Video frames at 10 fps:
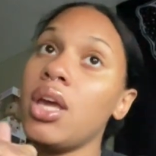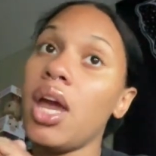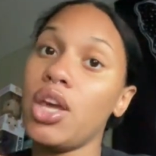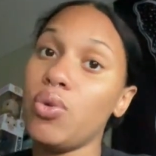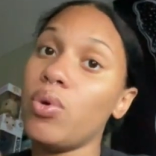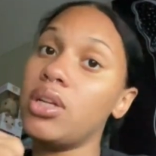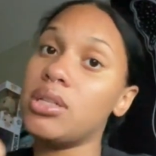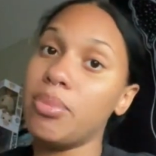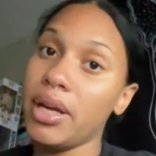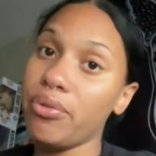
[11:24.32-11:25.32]
and you want it to
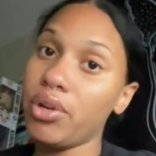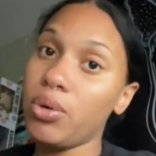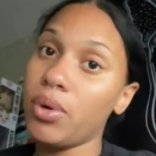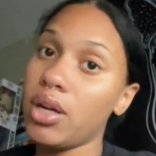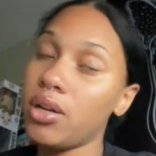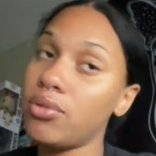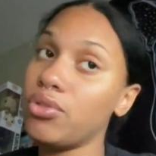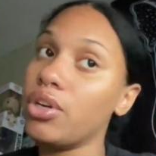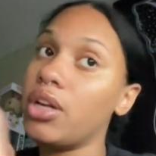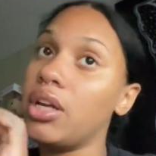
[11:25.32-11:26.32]
blend really well,
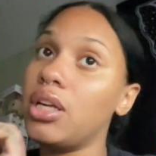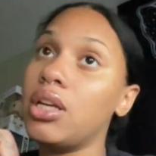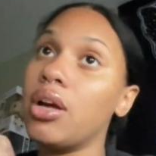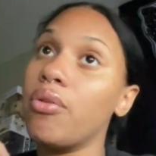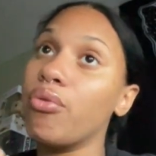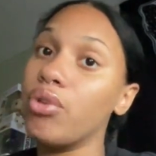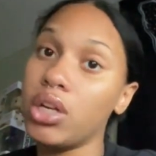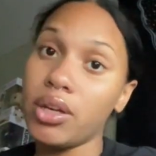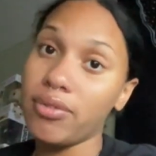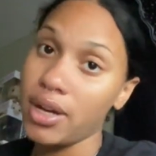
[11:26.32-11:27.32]
you're gonna need a really
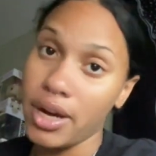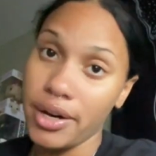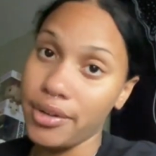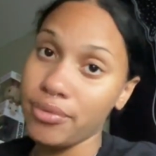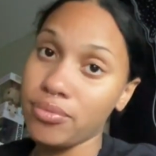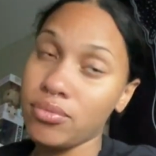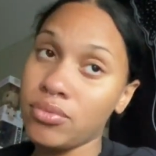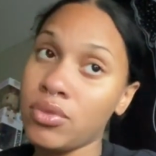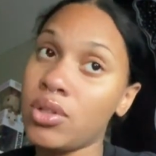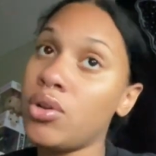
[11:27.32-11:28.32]
good flat iron,
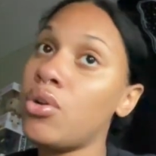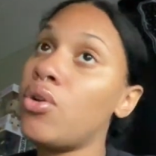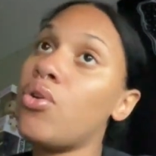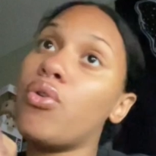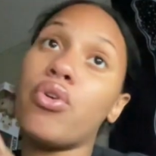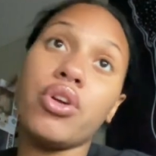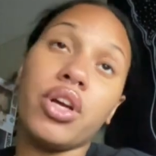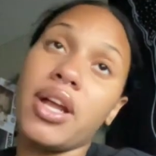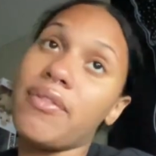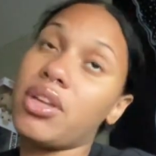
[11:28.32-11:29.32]
or you're gonna
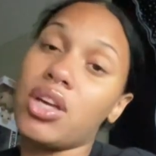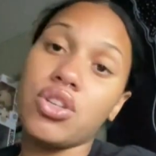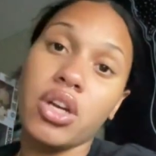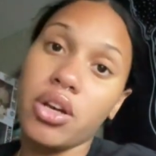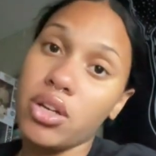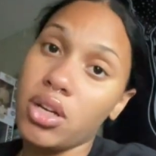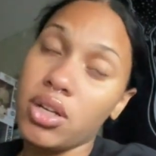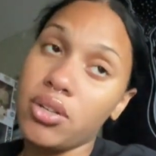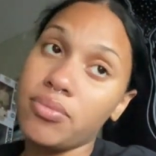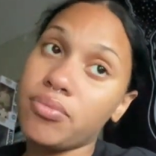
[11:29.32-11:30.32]
have to get your hair
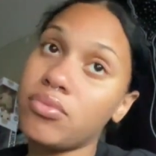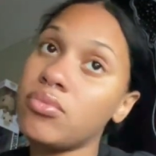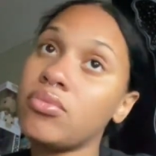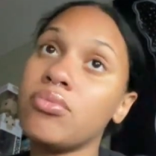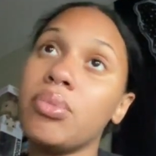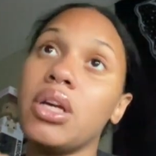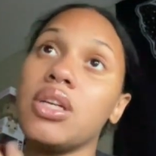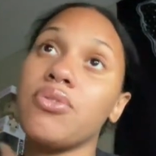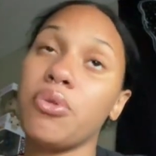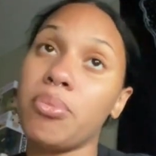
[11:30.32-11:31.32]
done, because
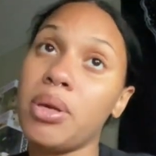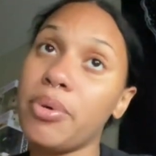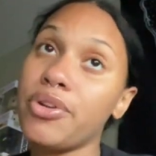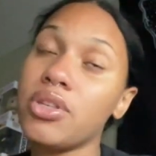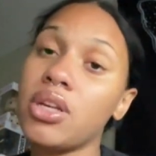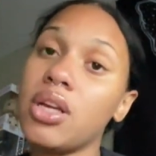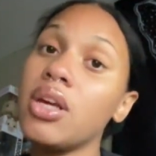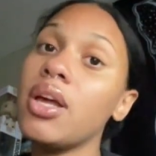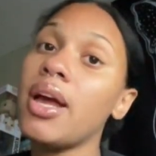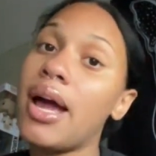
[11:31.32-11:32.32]
for me personally,
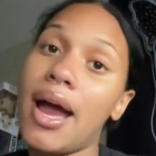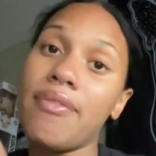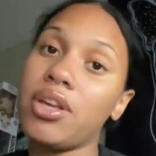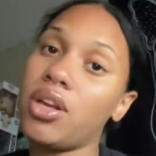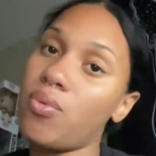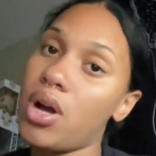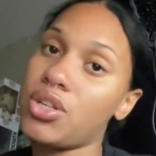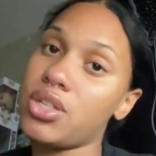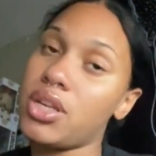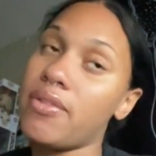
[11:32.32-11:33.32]
I have to get a wash and
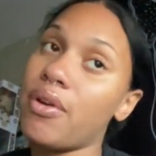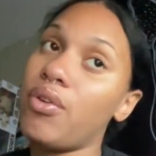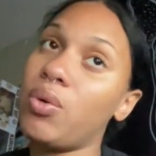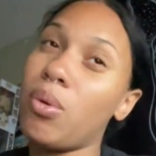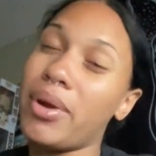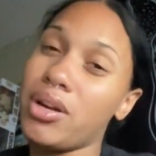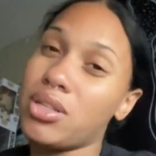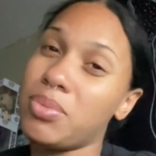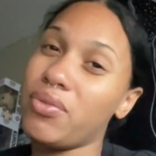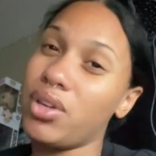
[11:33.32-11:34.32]
set if I really want my hair to
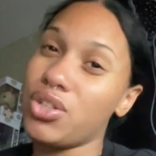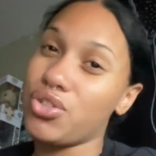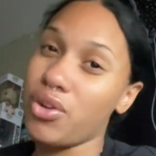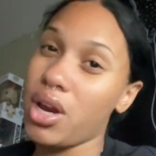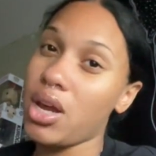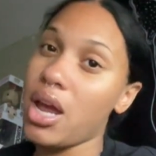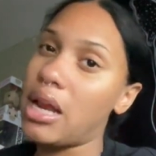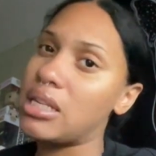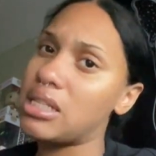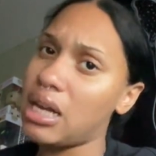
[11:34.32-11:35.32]
be really straight and
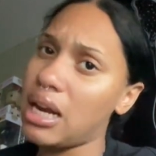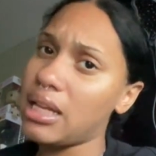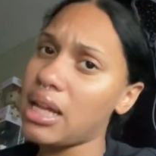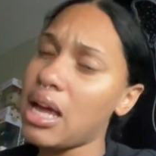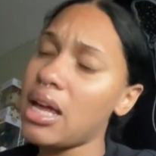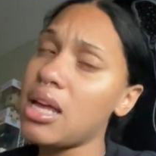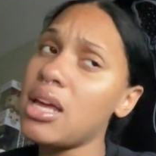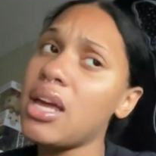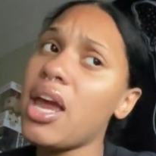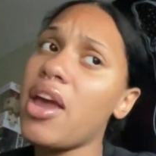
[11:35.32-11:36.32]
stay like that.
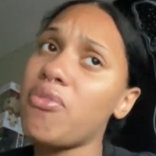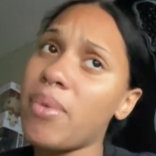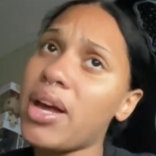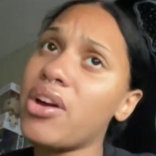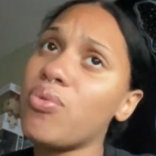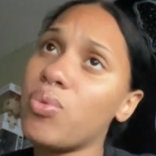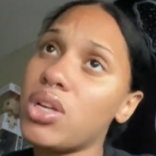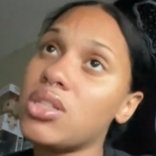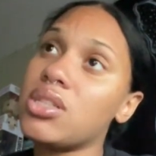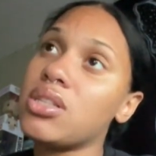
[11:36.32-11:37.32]
If my hair
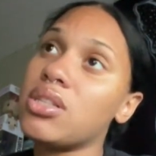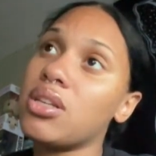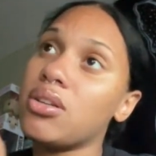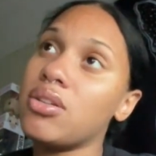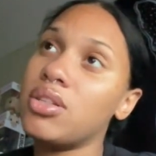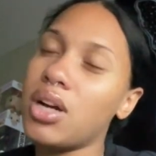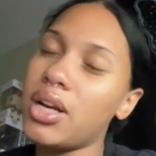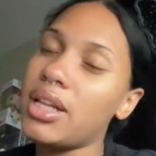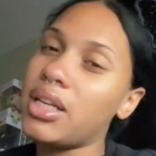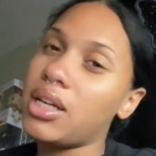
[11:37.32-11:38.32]
was done, I
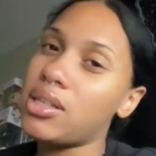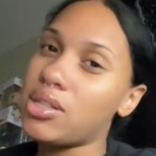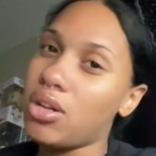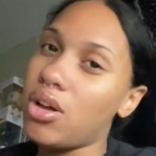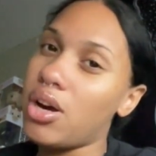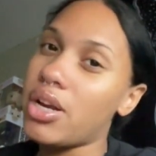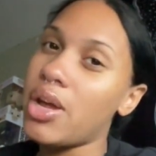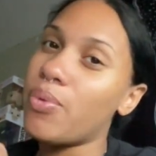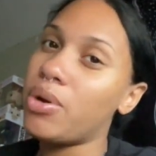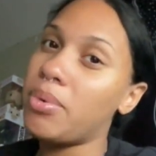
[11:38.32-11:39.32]
think in a salon, it
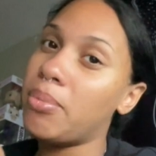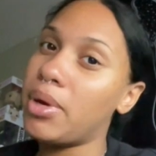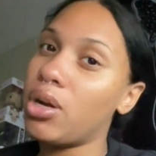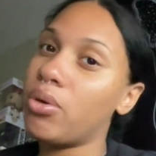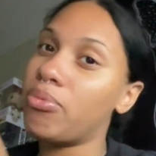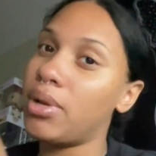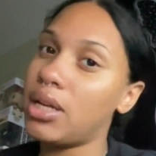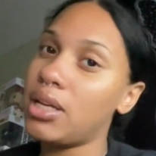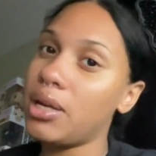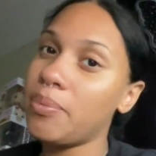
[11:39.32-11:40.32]
would have been better with
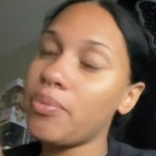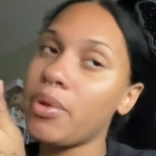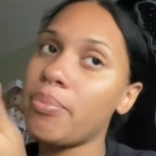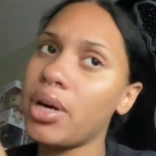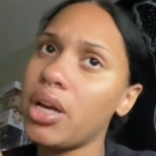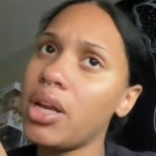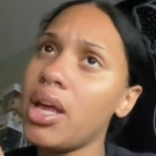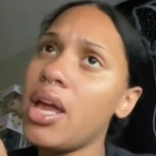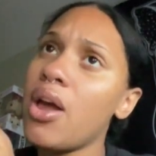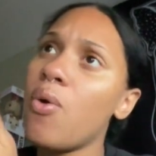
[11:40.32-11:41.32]
blending, but
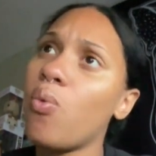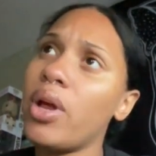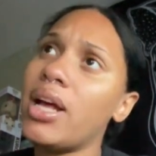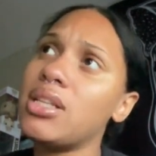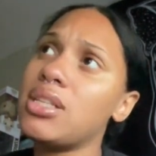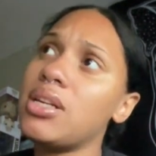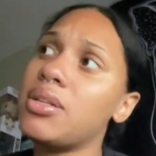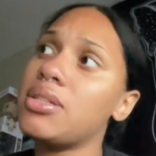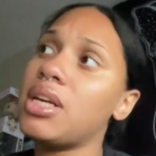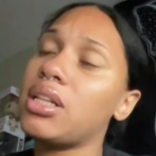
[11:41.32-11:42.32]
when I did
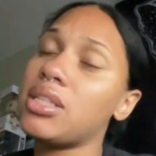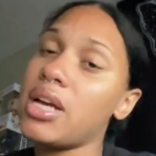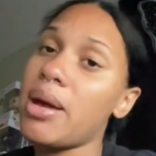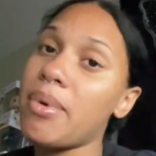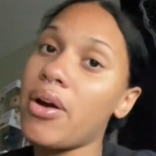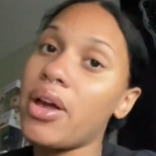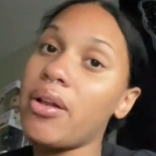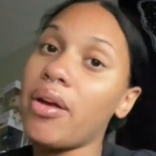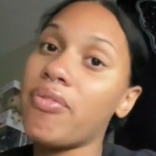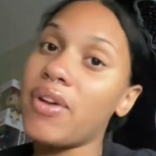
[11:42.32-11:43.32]
take the time out and
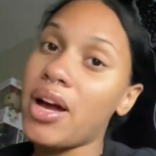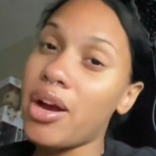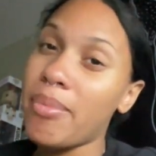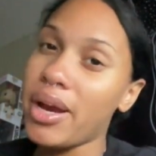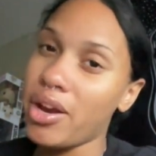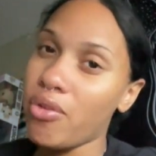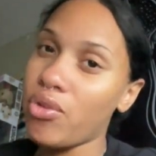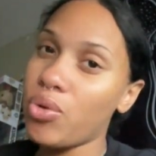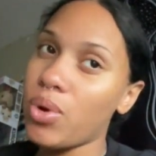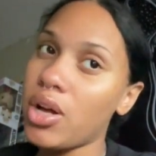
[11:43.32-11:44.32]
like flat iron my hair
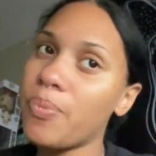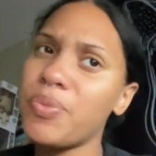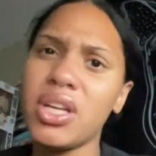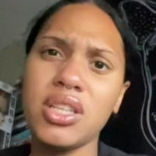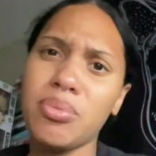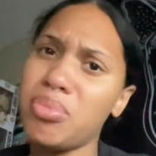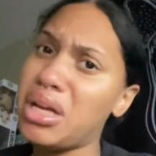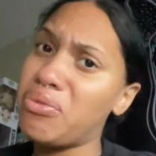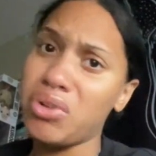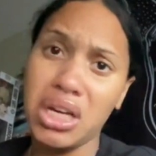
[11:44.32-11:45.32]
really well, it did
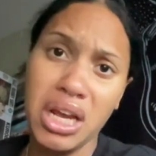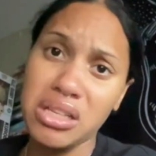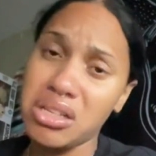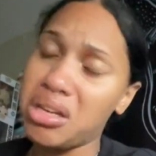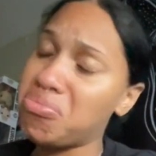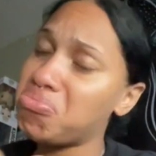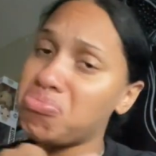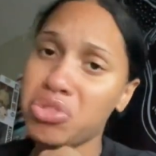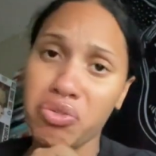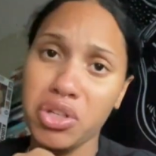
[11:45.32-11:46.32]
blend really nicely,
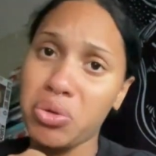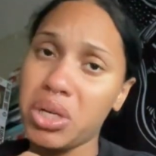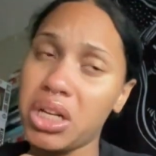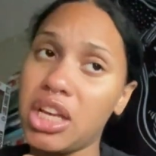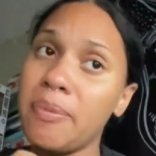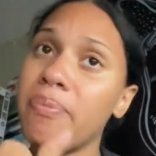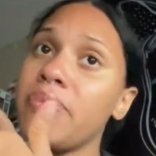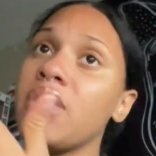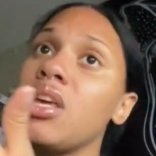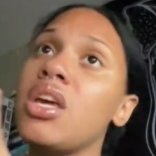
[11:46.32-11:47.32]
really quickly.
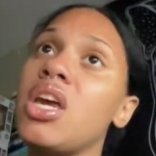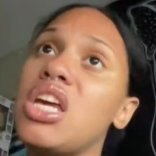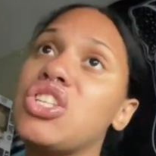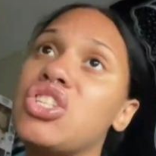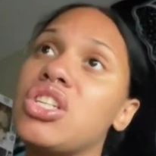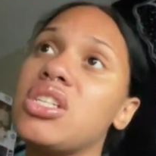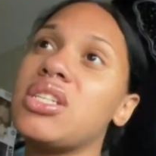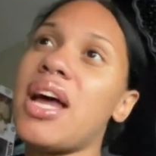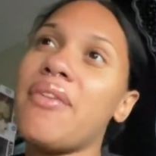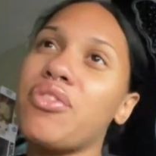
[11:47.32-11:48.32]
It's just
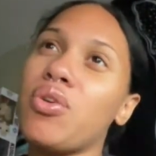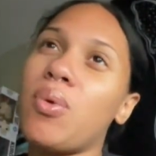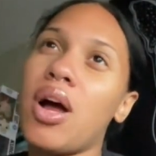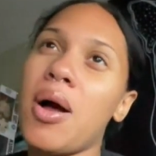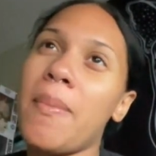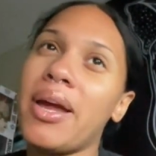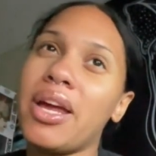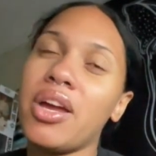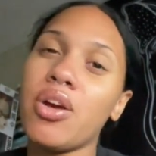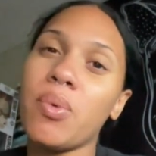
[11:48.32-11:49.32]
after a while, my
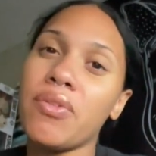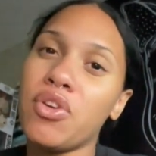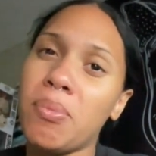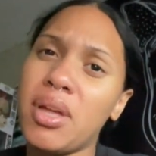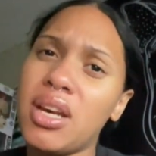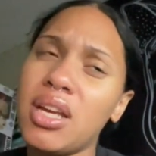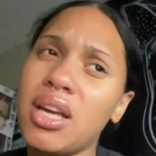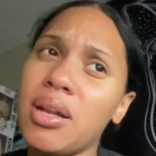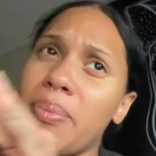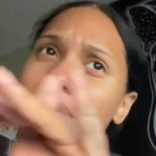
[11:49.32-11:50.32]
hair with humidity, and
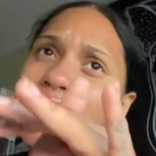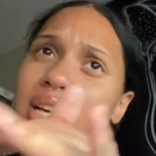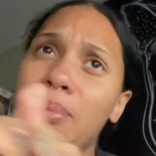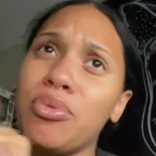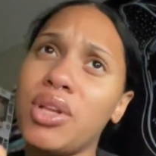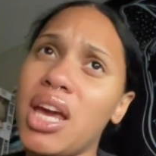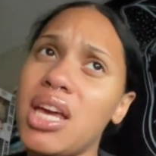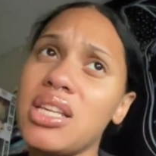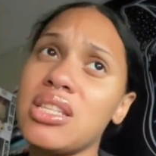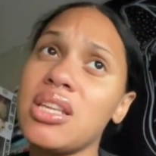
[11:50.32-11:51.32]
the past couple
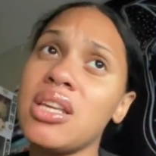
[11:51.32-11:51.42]
days